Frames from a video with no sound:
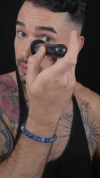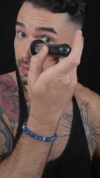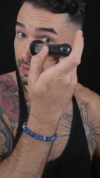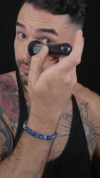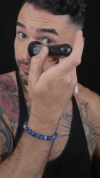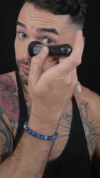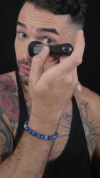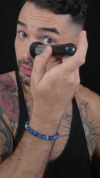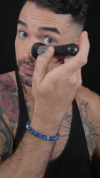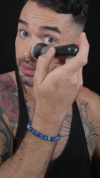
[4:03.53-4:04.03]

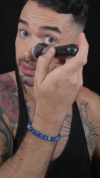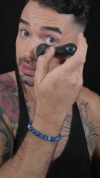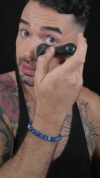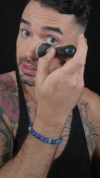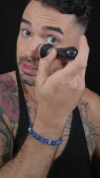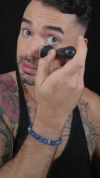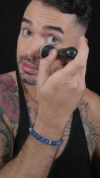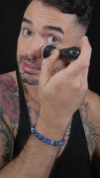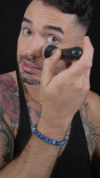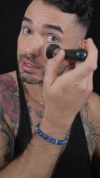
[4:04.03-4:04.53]
light
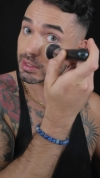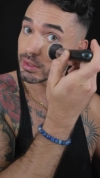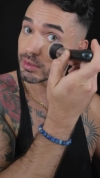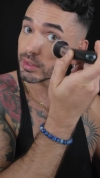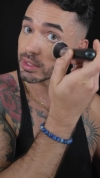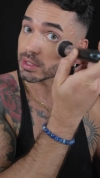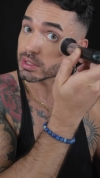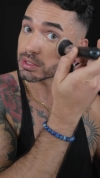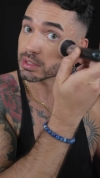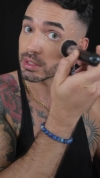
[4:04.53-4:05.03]
formula, so
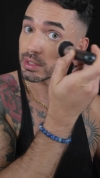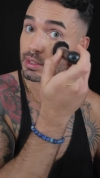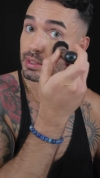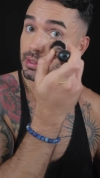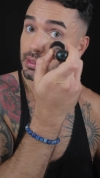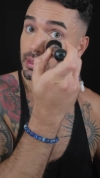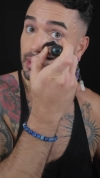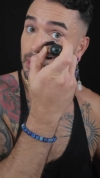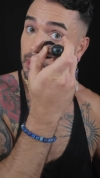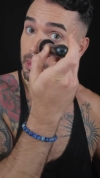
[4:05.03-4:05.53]
it
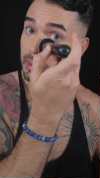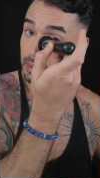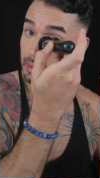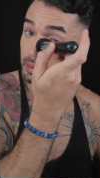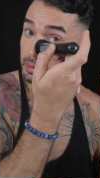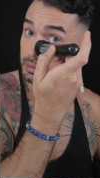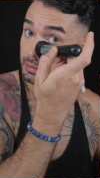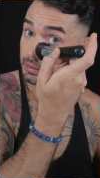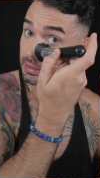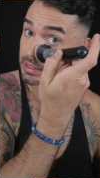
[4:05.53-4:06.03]
shouldn't
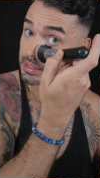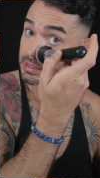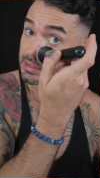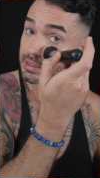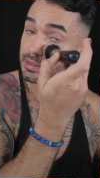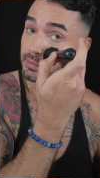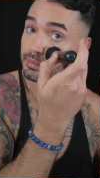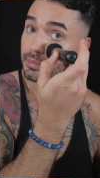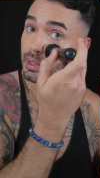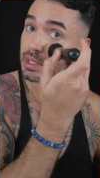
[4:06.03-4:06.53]

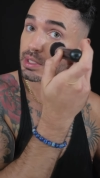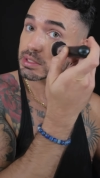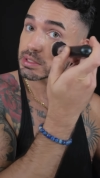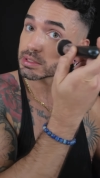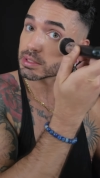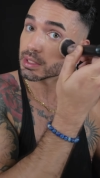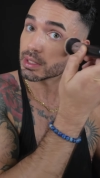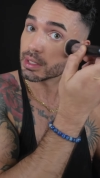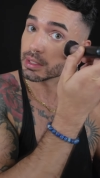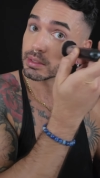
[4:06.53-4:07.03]
crease
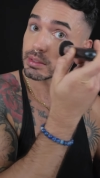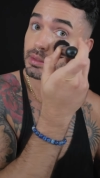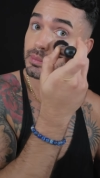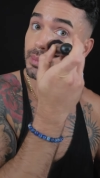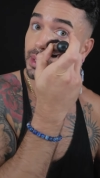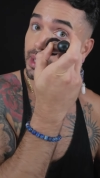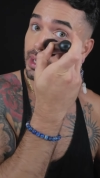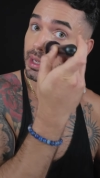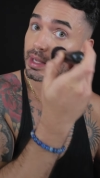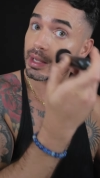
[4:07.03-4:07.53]
much under my